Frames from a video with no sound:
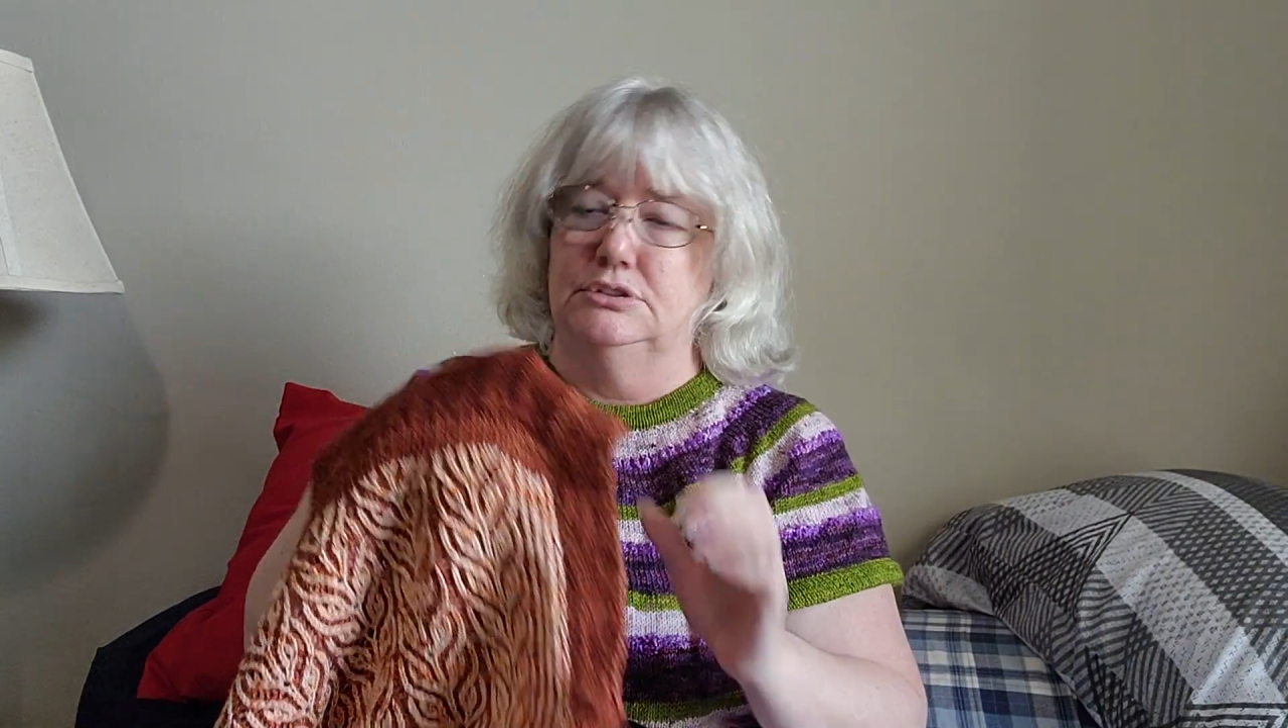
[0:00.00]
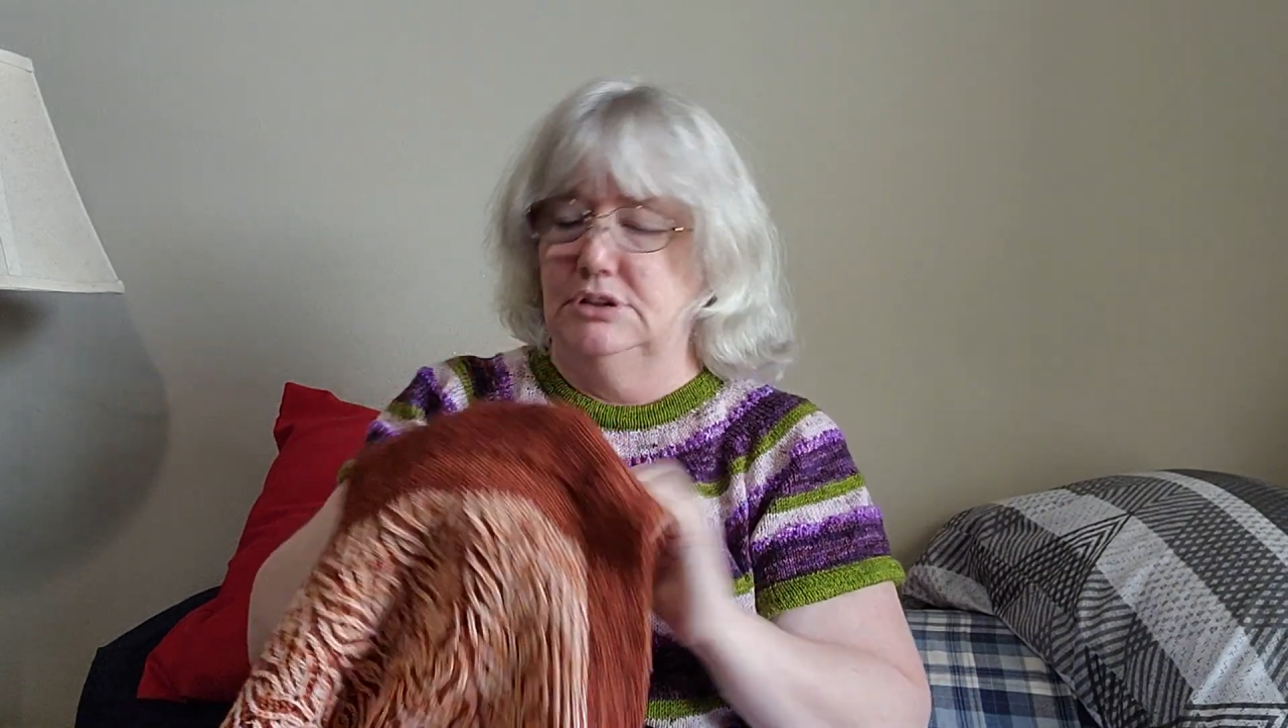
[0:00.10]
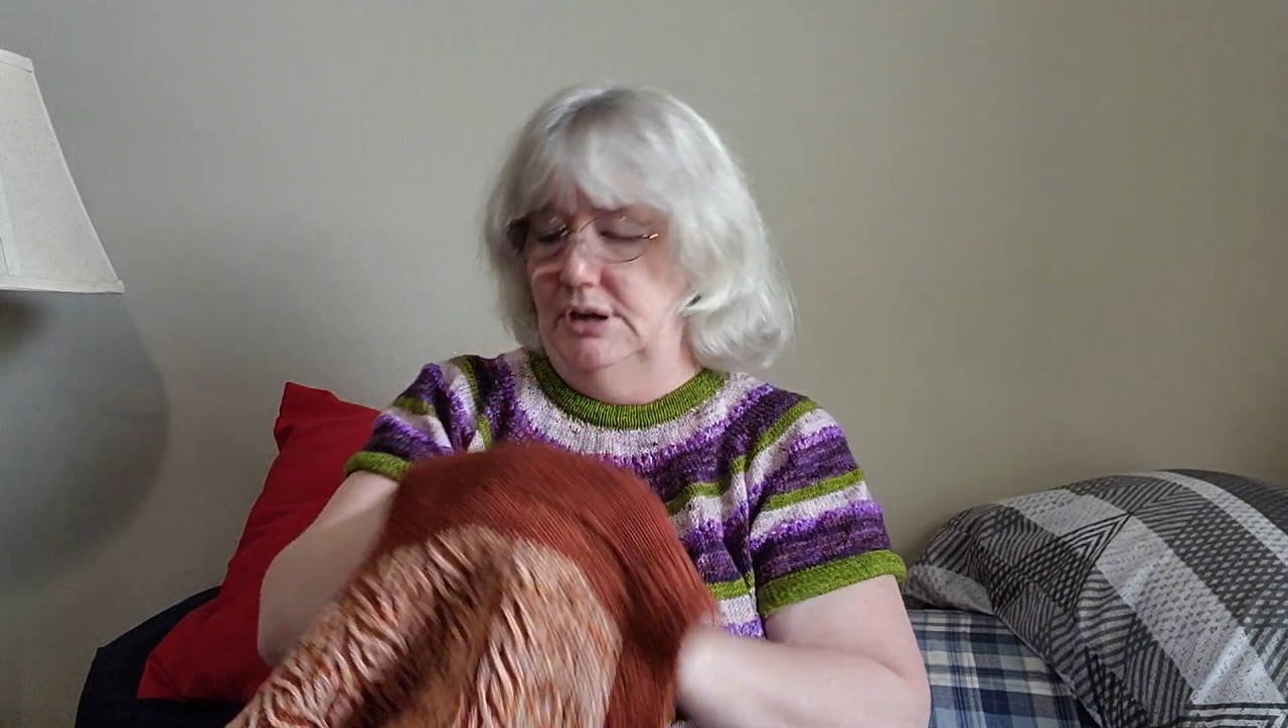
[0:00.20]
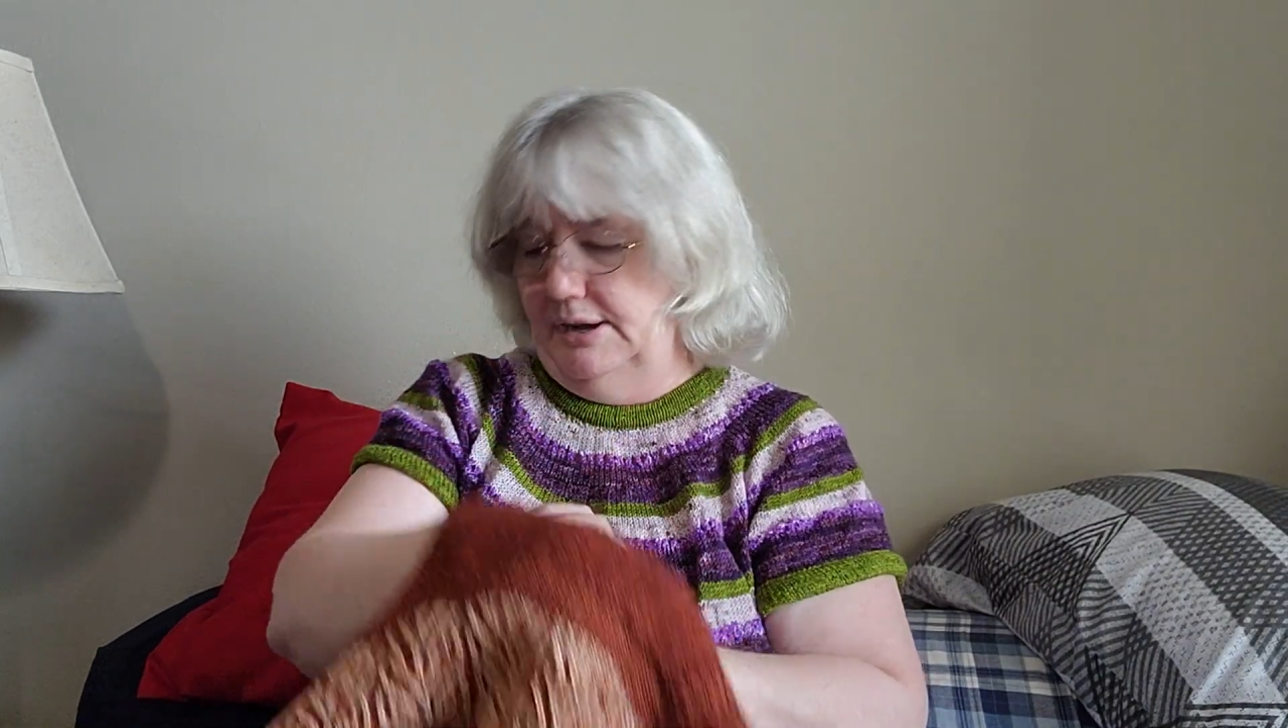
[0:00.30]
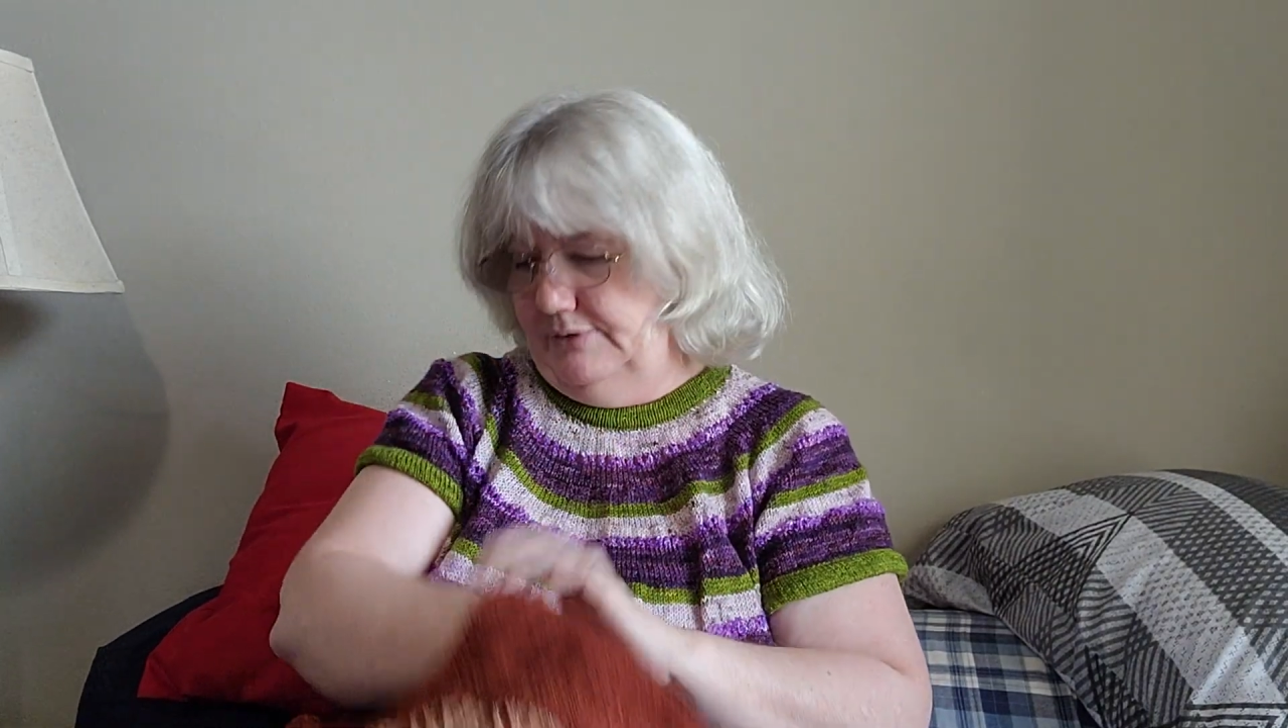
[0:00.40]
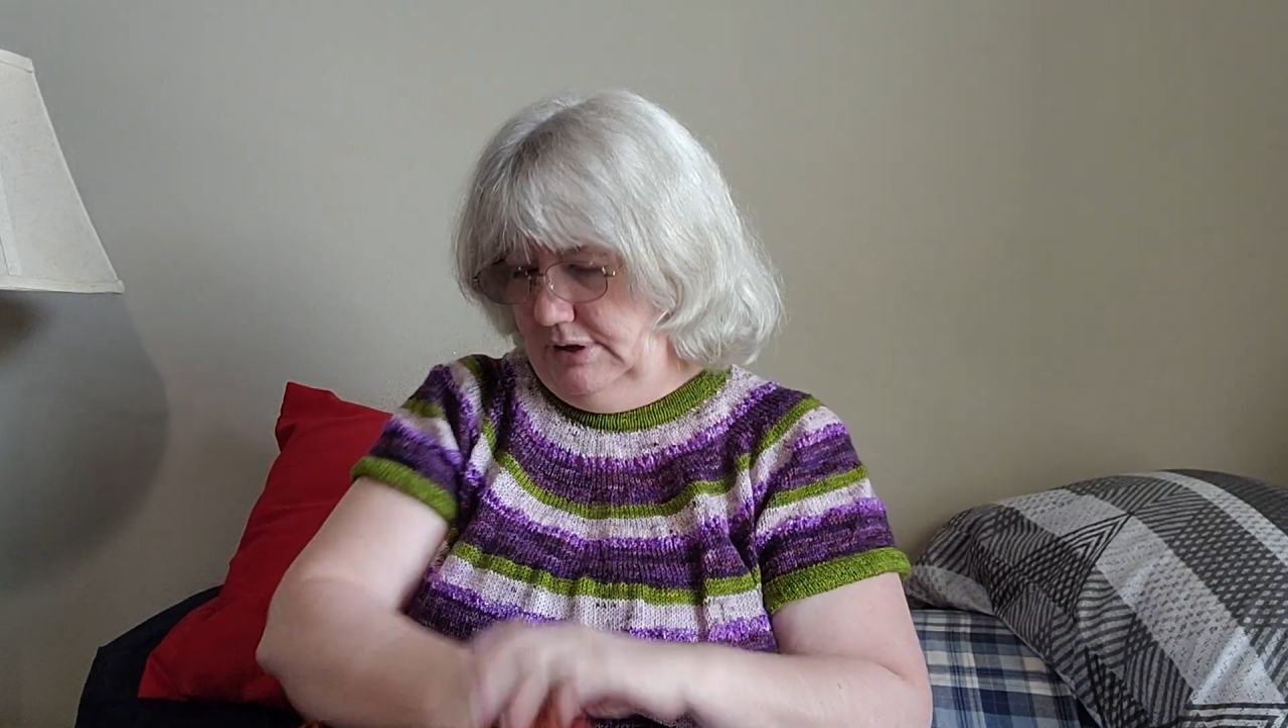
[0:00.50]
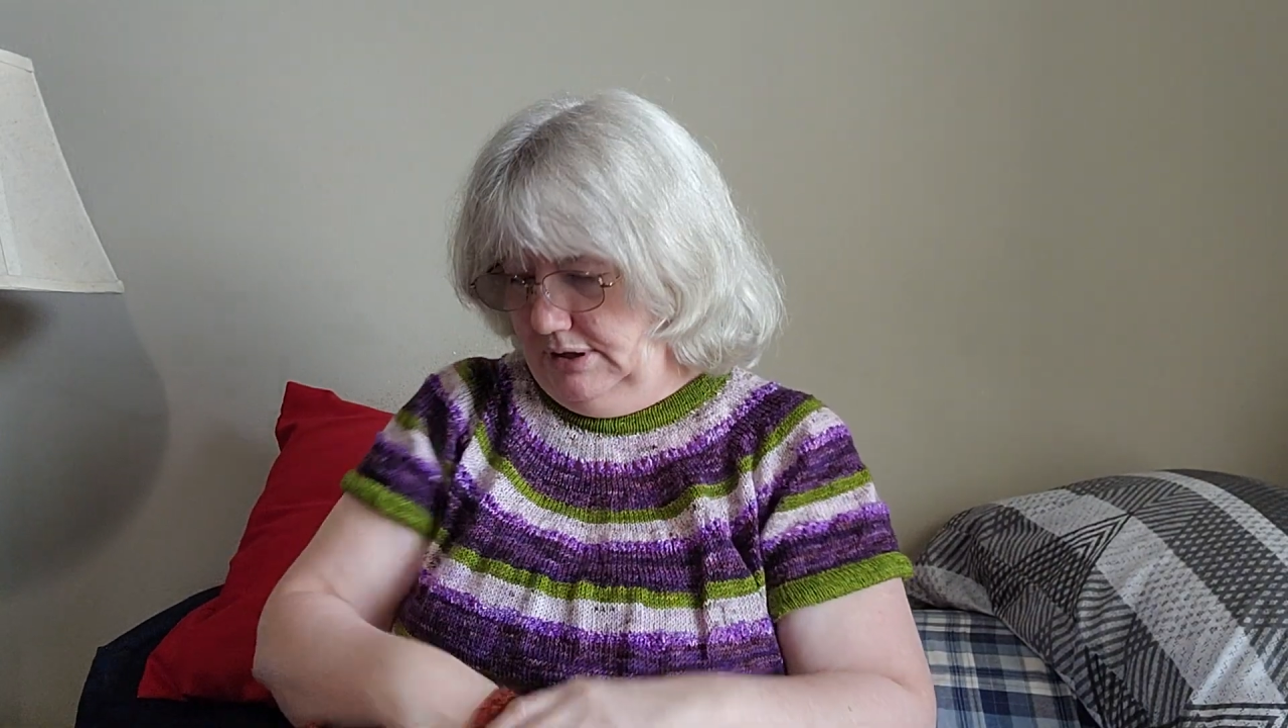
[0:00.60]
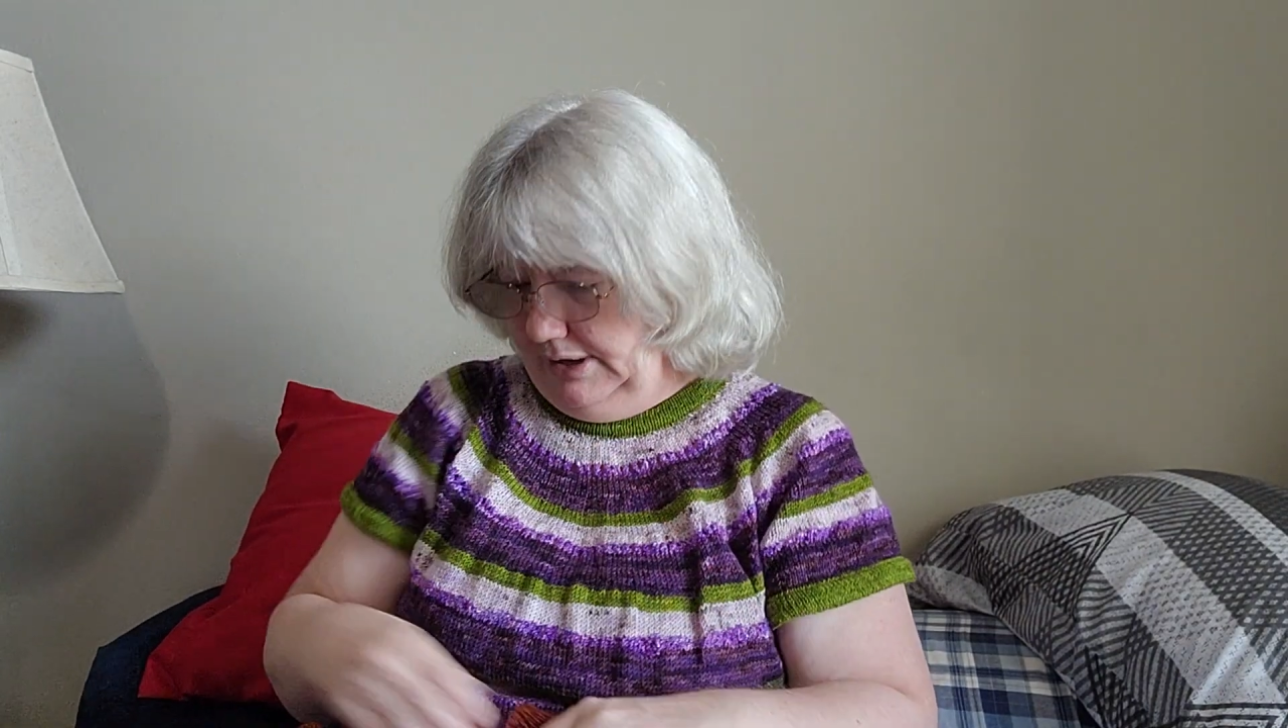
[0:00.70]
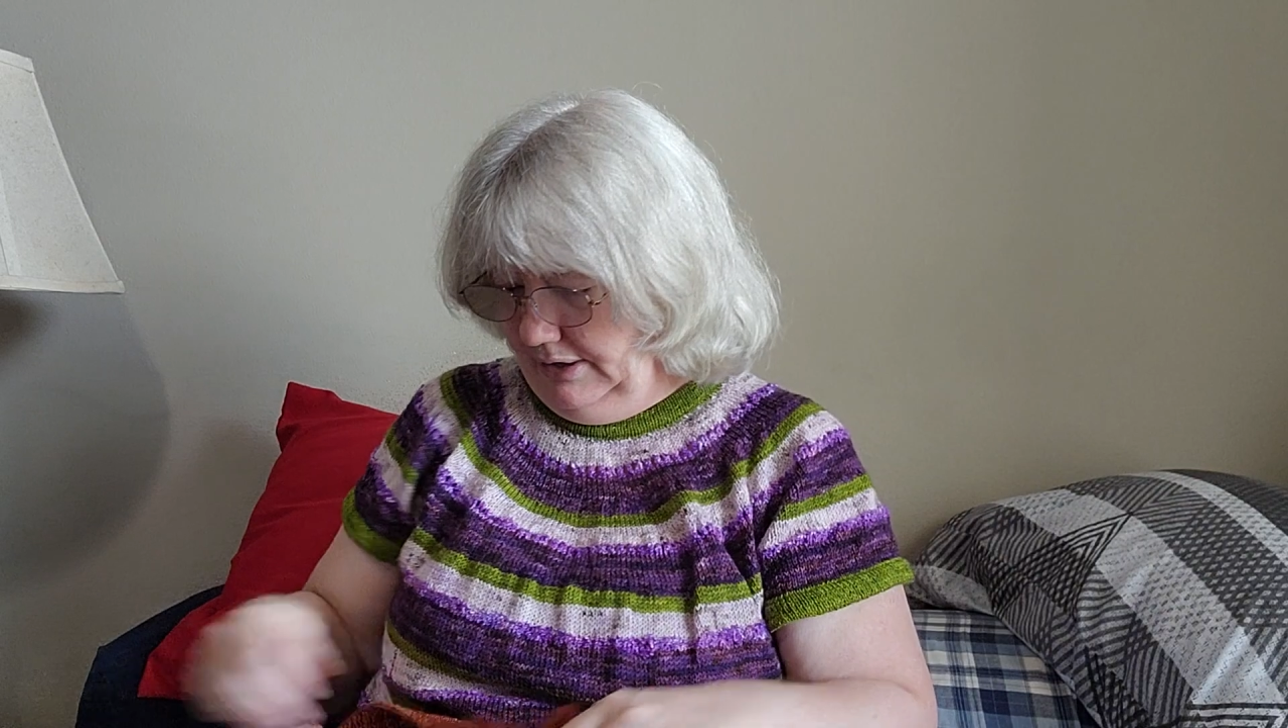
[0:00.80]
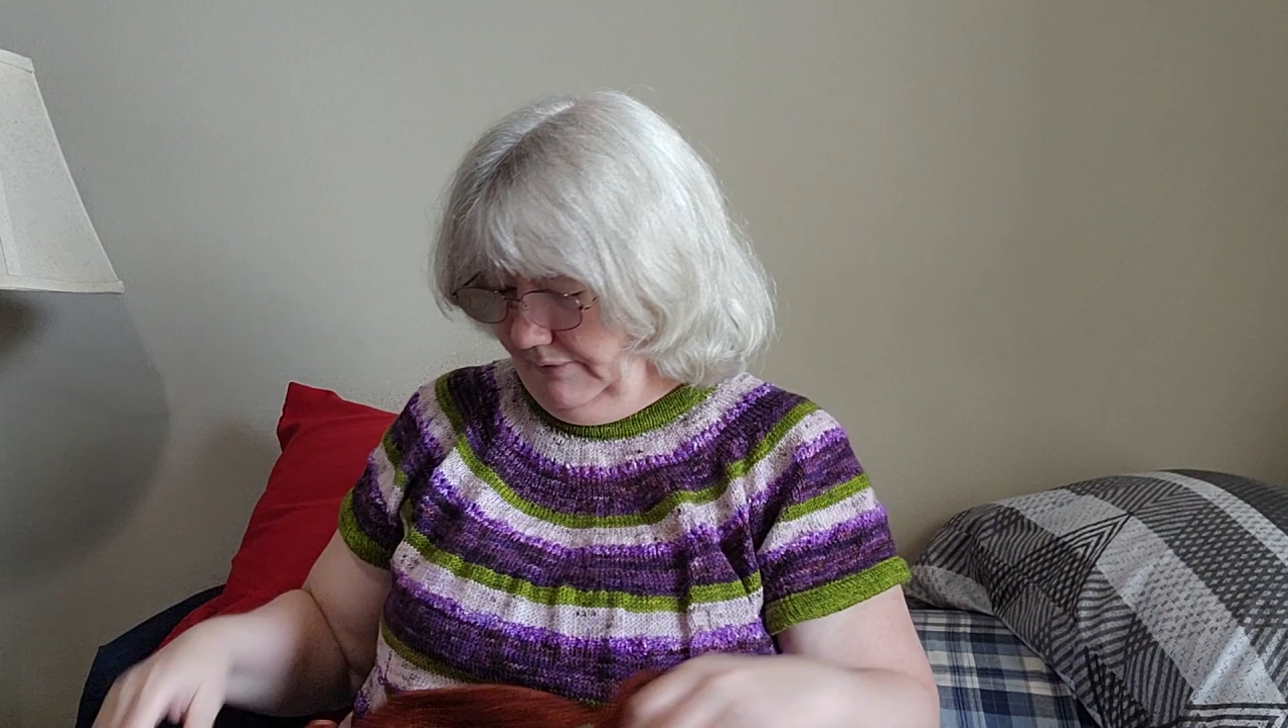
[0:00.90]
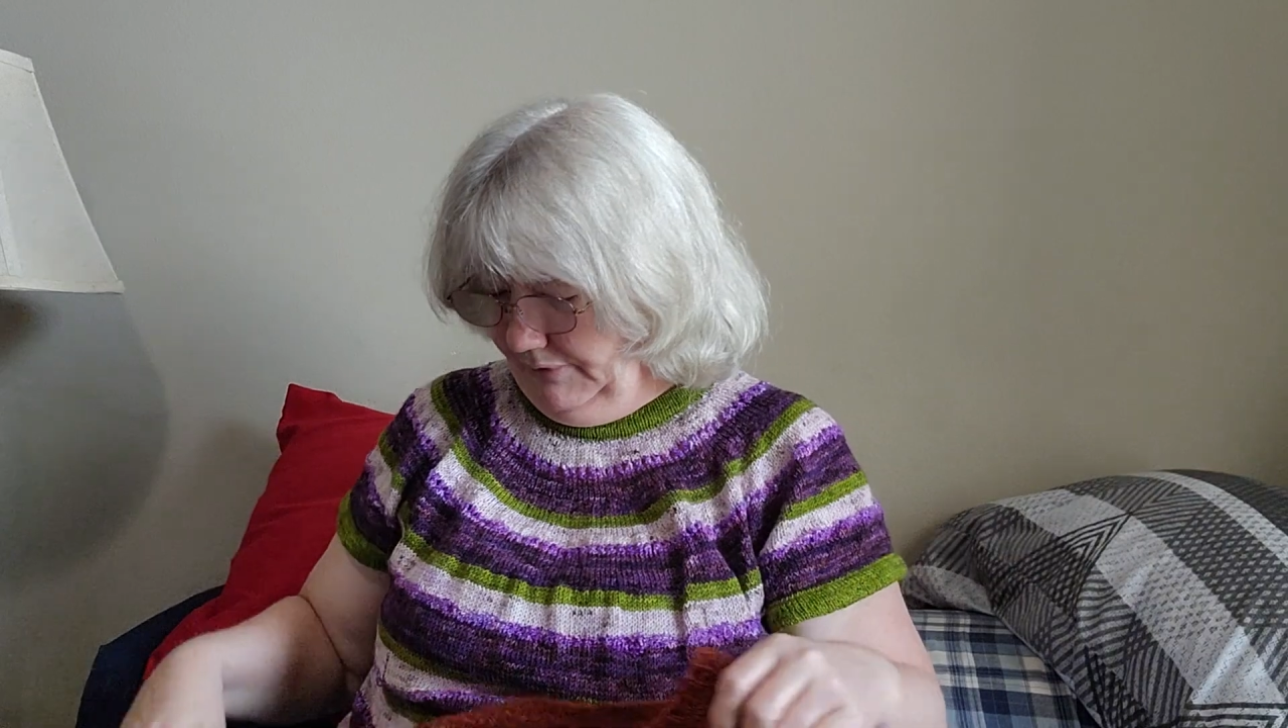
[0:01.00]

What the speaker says: to have it line up a